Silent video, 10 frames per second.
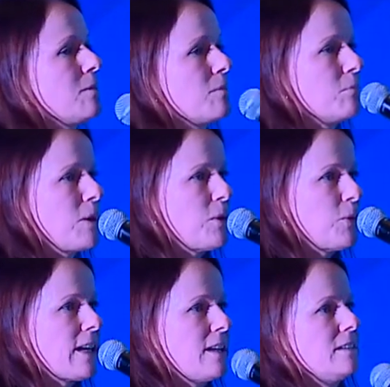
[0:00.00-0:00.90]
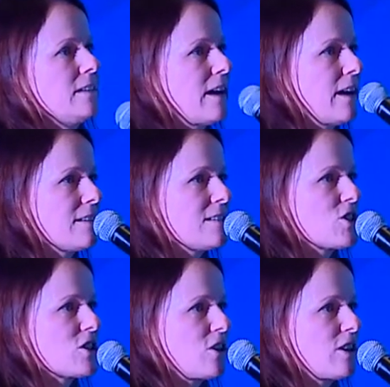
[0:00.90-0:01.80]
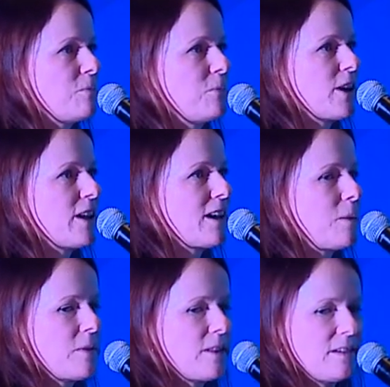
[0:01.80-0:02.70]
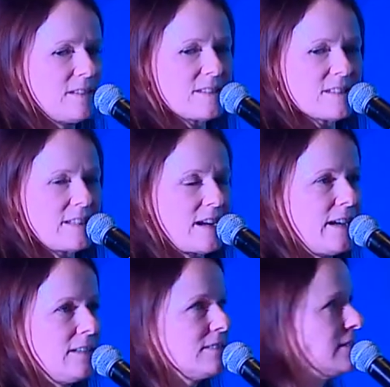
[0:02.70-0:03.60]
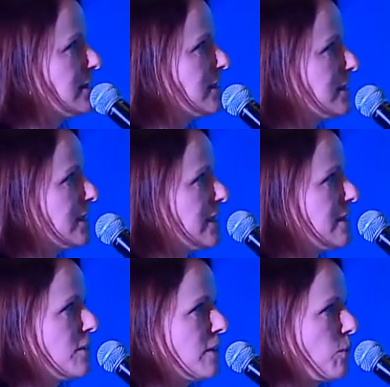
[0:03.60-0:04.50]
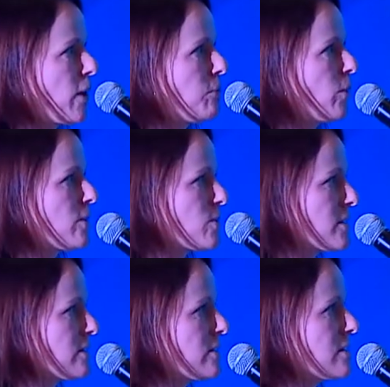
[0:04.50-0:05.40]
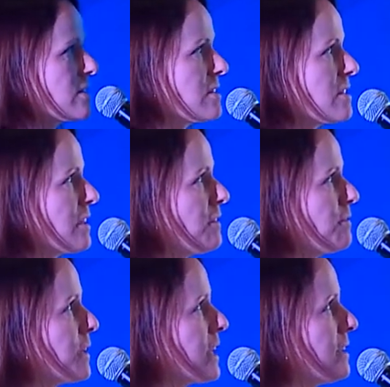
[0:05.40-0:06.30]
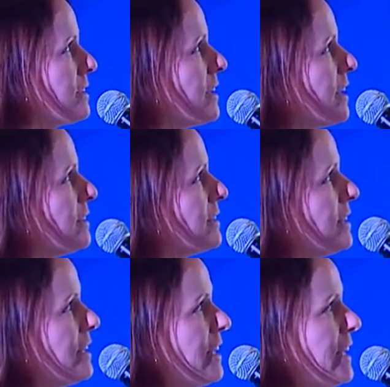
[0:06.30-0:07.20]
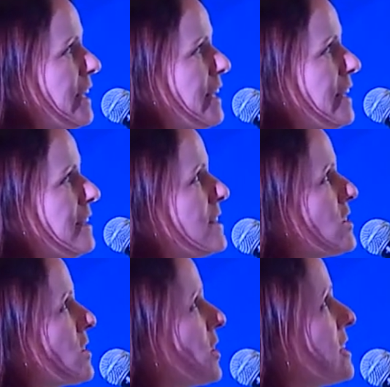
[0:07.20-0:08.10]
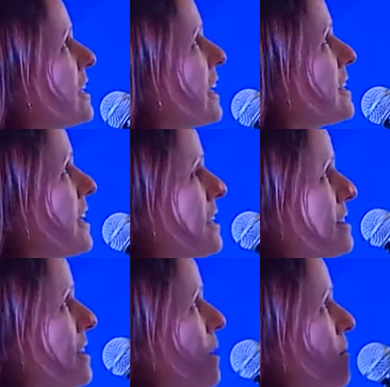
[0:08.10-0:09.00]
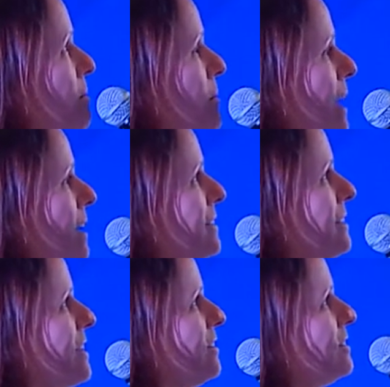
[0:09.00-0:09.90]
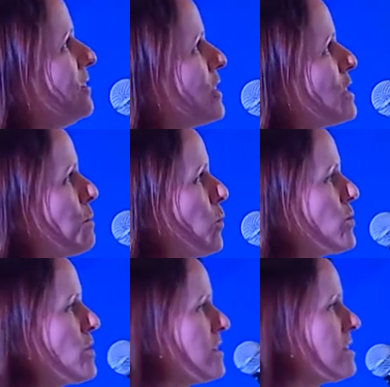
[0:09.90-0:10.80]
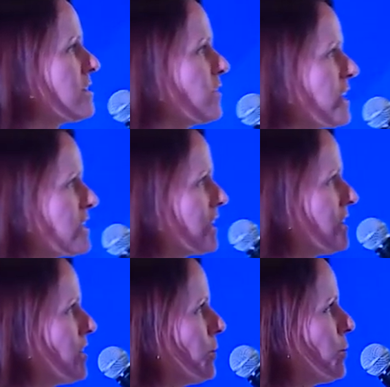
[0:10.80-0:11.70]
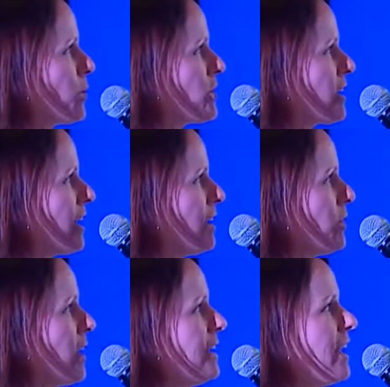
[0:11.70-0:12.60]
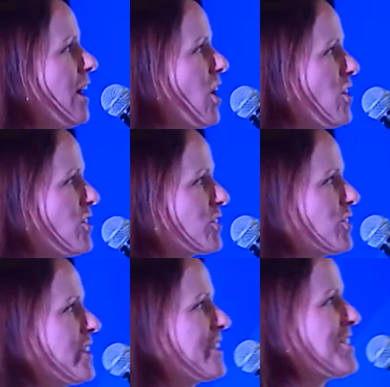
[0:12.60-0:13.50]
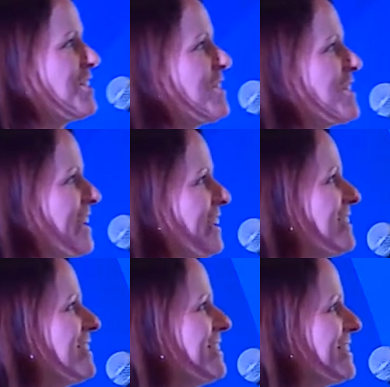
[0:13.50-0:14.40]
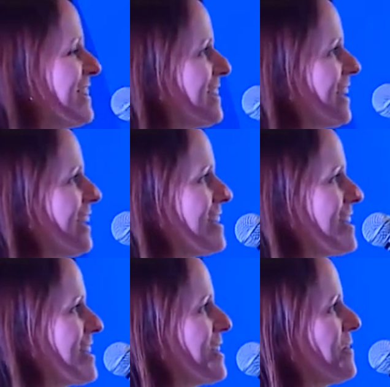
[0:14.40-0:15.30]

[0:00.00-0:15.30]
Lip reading: Maybe we can start bringing up the slide, the web browser, to see if we can start getting some responses, creating a new word cloud. Oh, creativity. Yes.